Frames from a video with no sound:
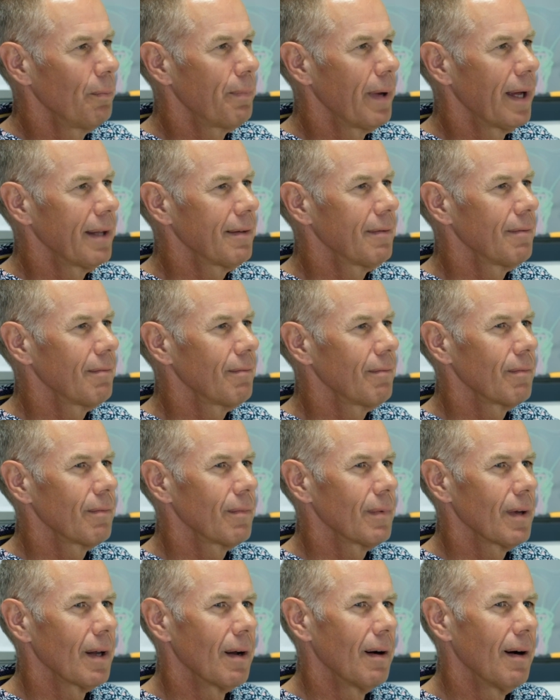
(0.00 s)
But,
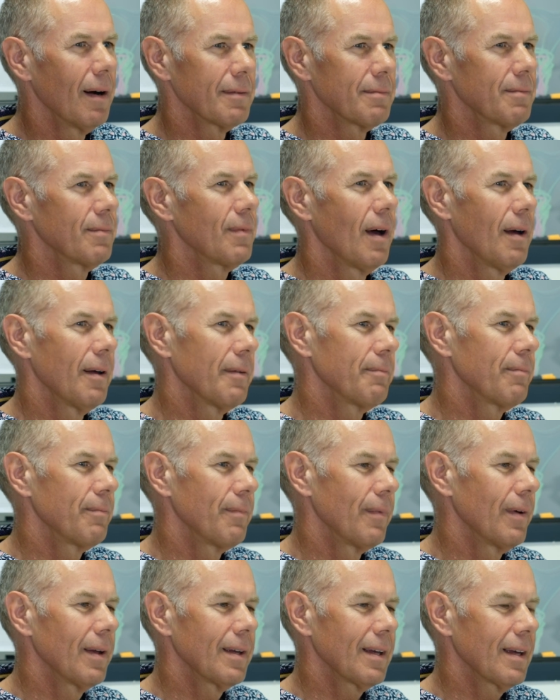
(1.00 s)
I
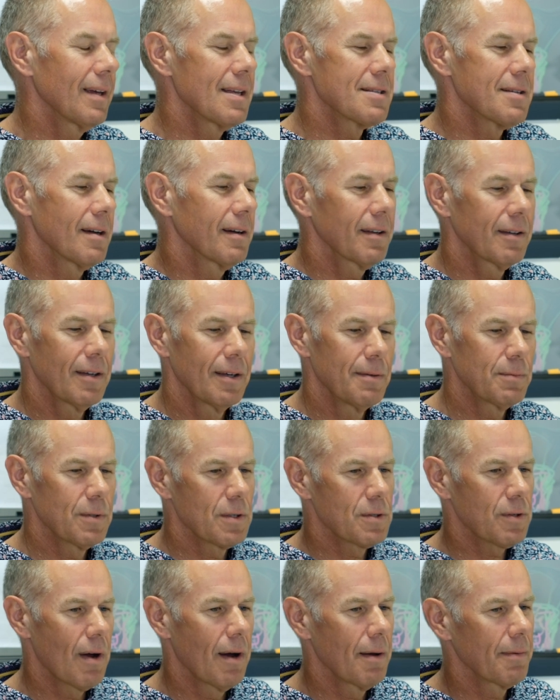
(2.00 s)
as I keep
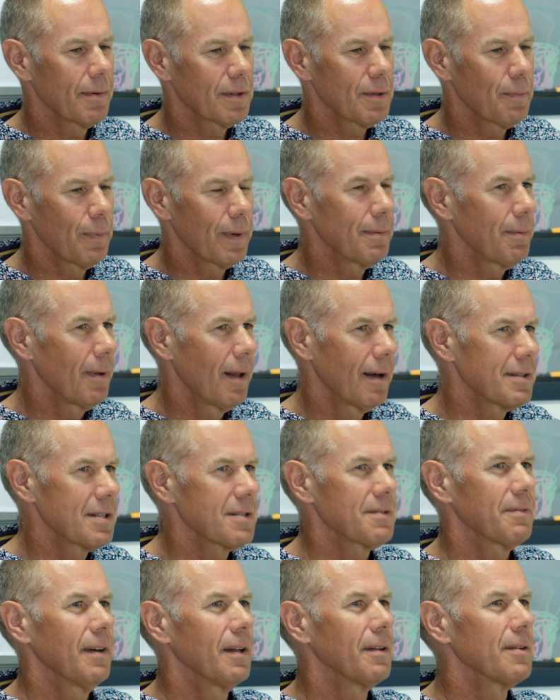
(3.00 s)
describing to people, I
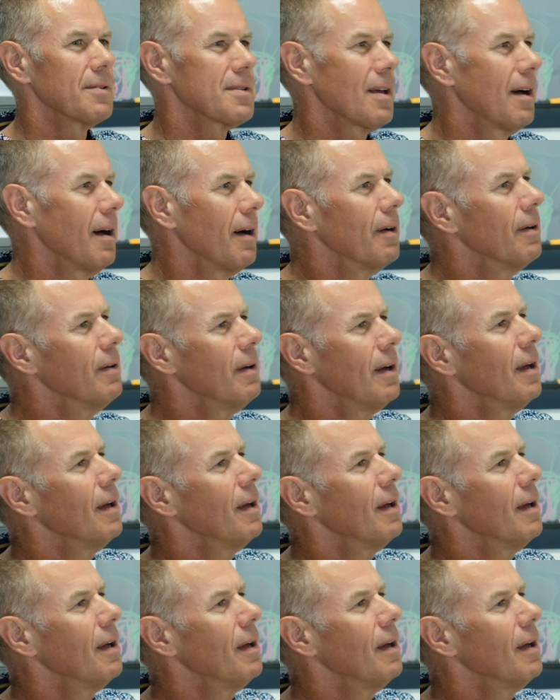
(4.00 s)
just felt as though